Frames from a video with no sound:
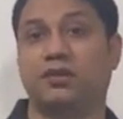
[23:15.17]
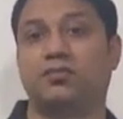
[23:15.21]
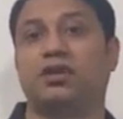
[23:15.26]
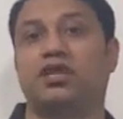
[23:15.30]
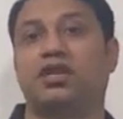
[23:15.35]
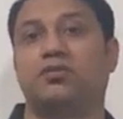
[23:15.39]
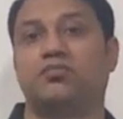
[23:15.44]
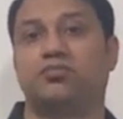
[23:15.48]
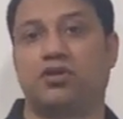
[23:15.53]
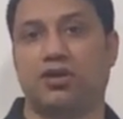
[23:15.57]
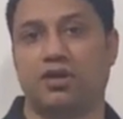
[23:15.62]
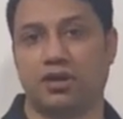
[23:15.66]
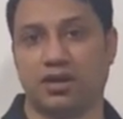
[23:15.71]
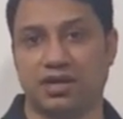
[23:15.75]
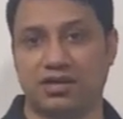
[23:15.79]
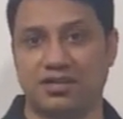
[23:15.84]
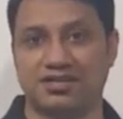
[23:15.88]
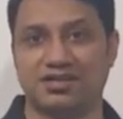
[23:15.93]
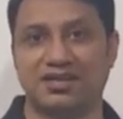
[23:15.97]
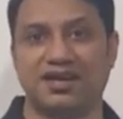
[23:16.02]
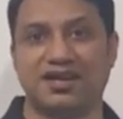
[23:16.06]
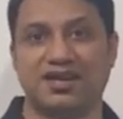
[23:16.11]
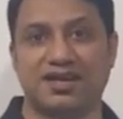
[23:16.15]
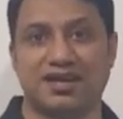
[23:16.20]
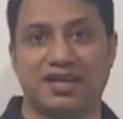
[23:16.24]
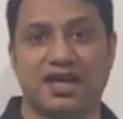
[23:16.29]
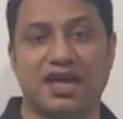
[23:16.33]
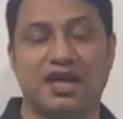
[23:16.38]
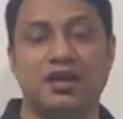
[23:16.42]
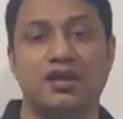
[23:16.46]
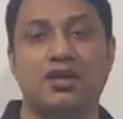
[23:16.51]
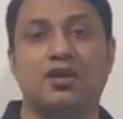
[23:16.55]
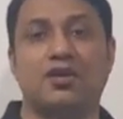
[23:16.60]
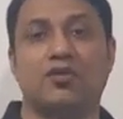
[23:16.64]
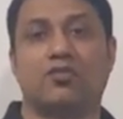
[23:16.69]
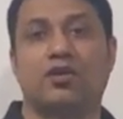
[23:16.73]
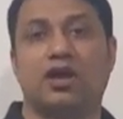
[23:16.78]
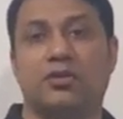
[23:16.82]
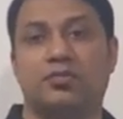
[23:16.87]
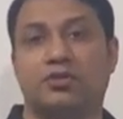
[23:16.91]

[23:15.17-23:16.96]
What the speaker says: many products. Yeah, why?